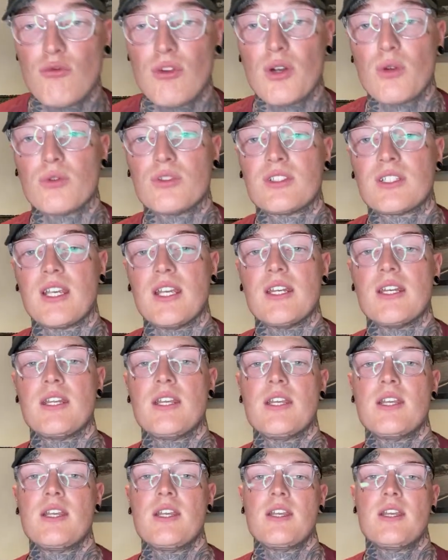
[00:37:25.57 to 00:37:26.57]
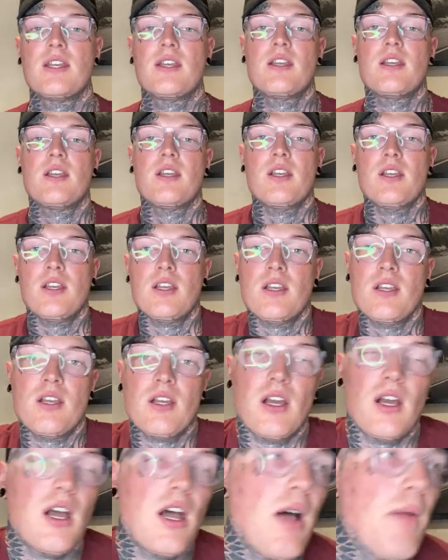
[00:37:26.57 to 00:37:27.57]
real skin.
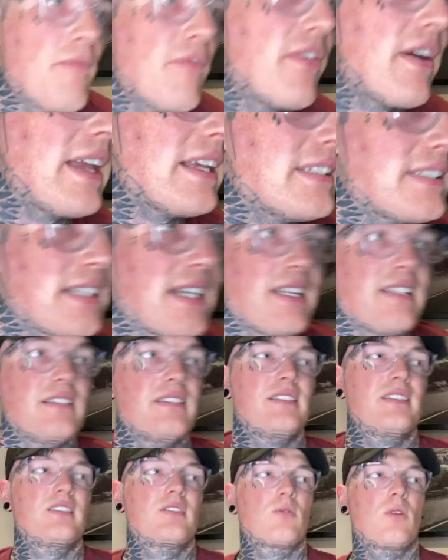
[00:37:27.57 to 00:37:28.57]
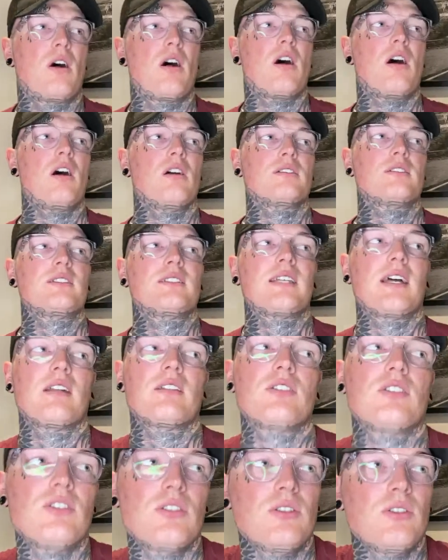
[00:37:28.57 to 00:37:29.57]
Fake skin's quite hard to
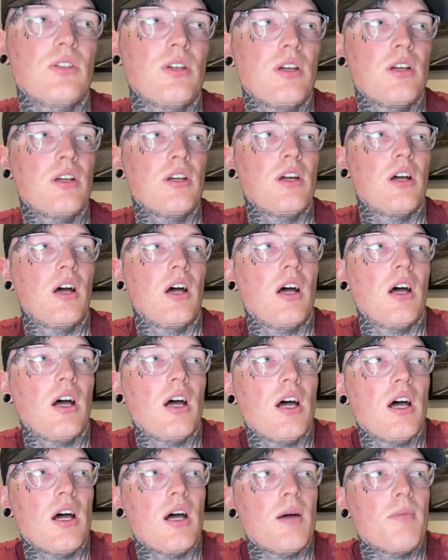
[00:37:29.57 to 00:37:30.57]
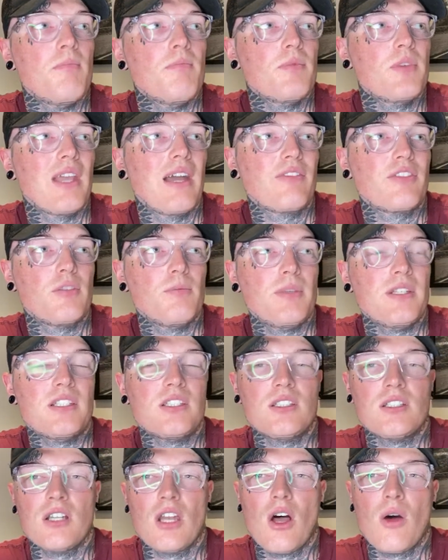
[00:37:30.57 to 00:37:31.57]
tattoo. You have to be
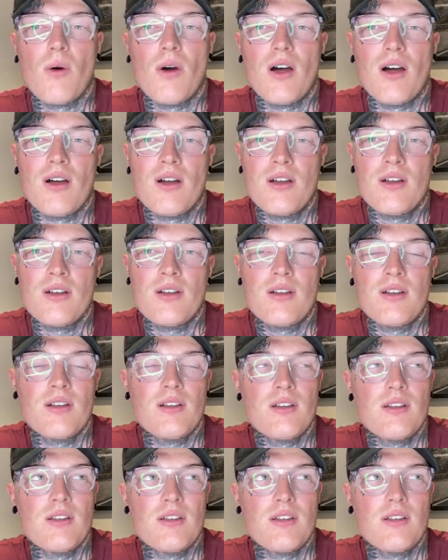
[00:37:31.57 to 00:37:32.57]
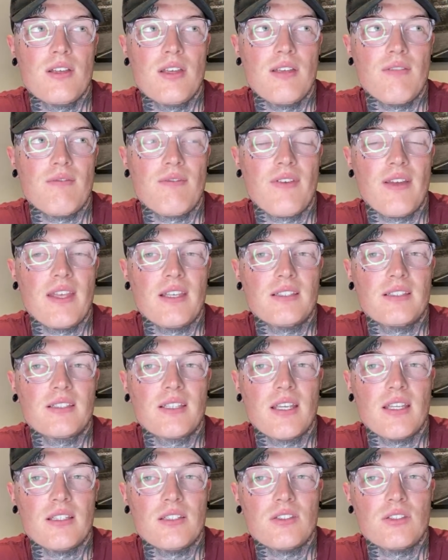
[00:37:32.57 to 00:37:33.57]
slower in fake
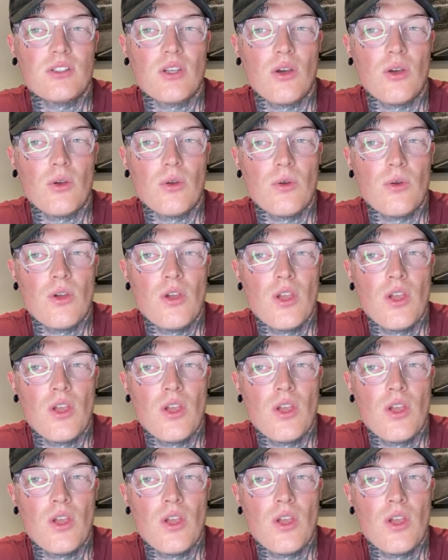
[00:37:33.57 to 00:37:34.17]
skin, so